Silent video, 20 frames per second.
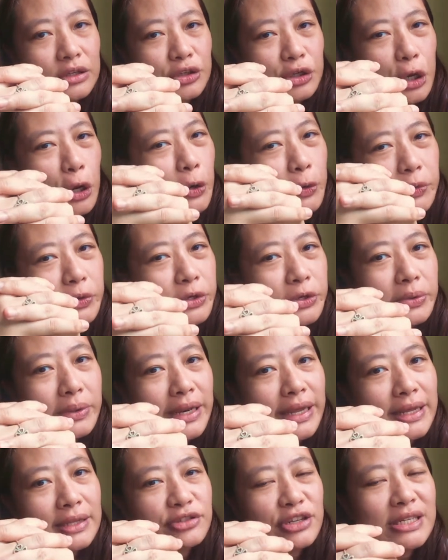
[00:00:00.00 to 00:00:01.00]

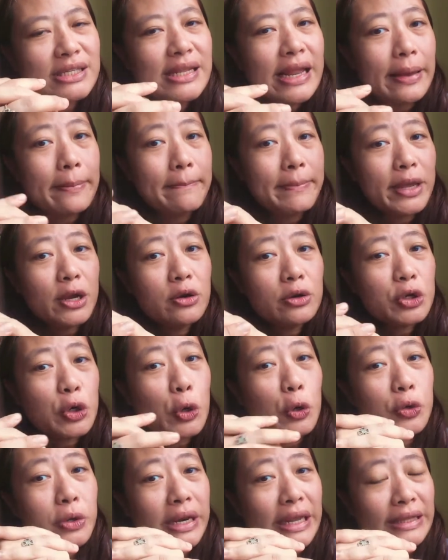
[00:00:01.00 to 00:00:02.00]
Coagulate, just like milk
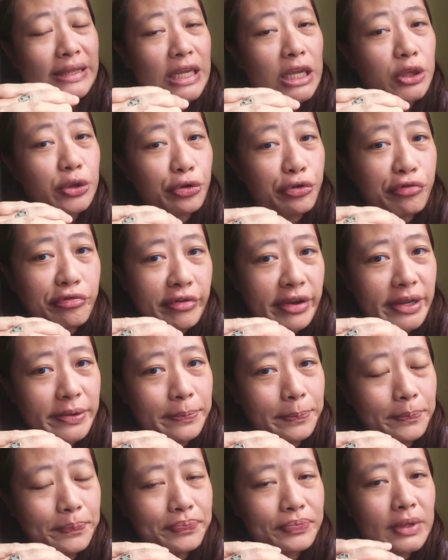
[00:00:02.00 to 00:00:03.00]
coagulating to cream,
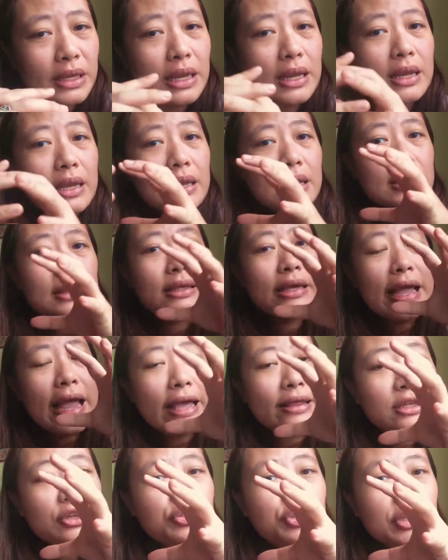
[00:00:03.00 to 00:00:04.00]
the
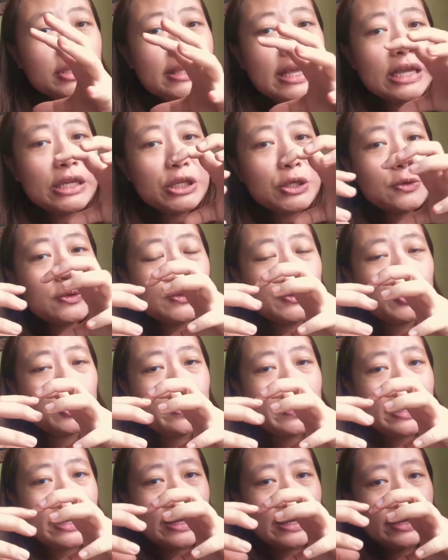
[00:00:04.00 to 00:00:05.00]
energy that used to
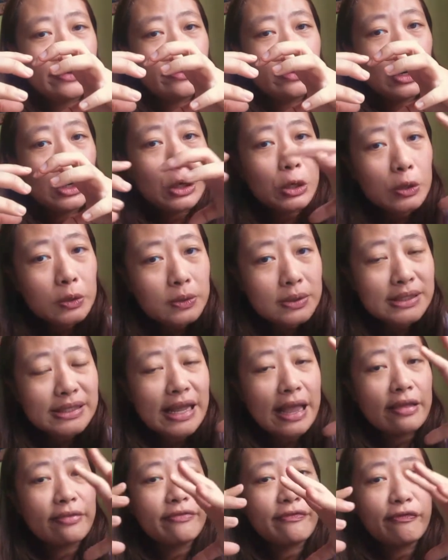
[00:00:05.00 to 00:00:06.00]
be loose
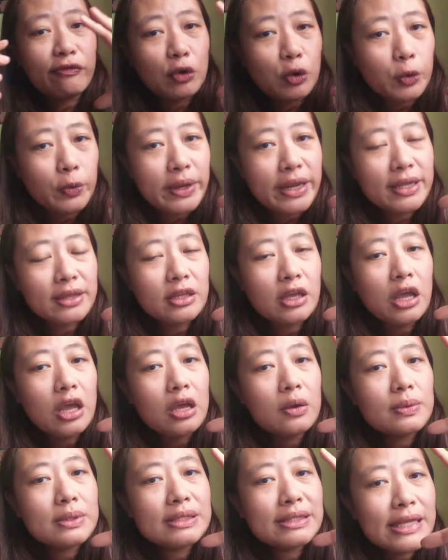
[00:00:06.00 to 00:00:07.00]
and fluid
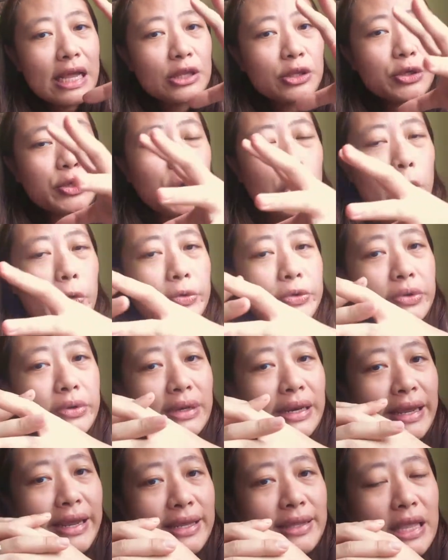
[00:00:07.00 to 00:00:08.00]
will start to
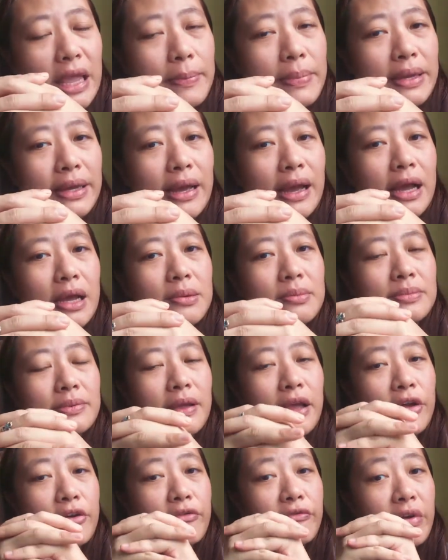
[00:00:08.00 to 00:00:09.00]
coagulate and become
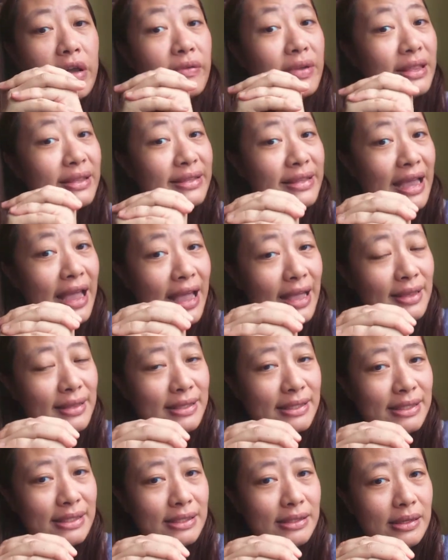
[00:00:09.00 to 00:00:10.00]
very
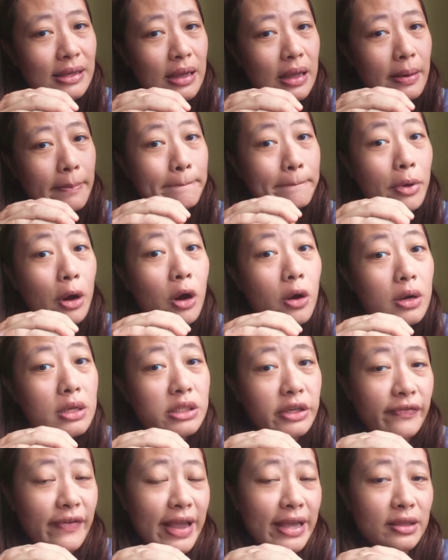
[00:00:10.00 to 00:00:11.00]
dense balls
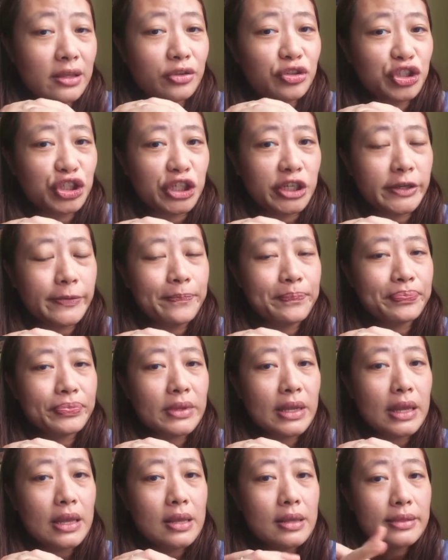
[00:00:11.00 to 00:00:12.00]
of energy
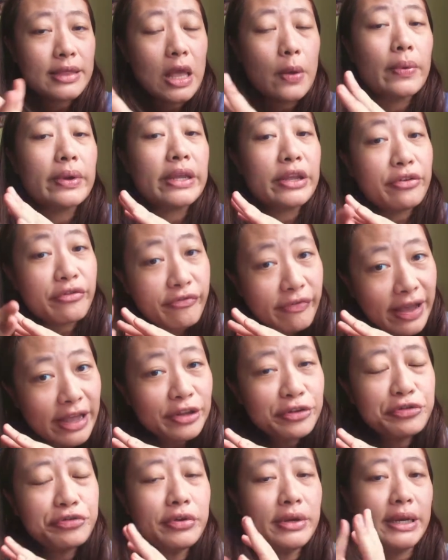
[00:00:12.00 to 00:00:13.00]
that will
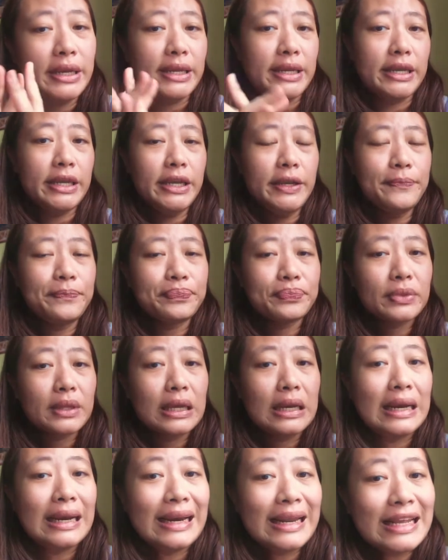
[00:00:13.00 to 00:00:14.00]
eventually
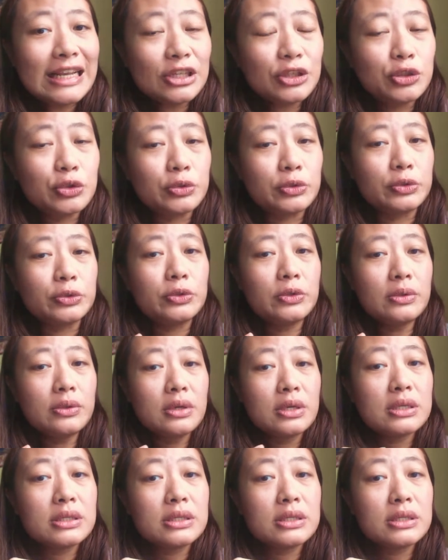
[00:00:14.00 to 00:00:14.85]
lead to